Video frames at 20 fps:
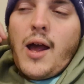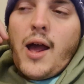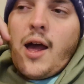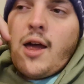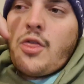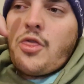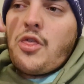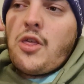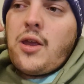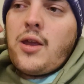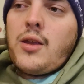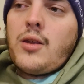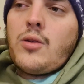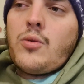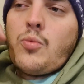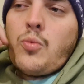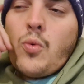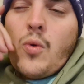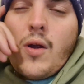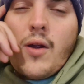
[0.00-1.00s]
I think
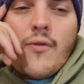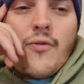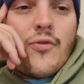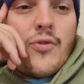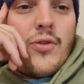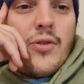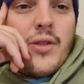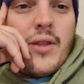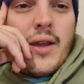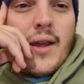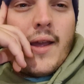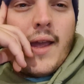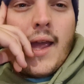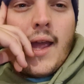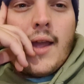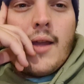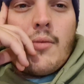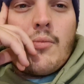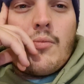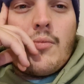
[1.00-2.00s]
with the
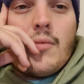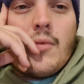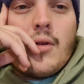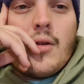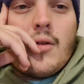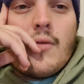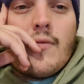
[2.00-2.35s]
game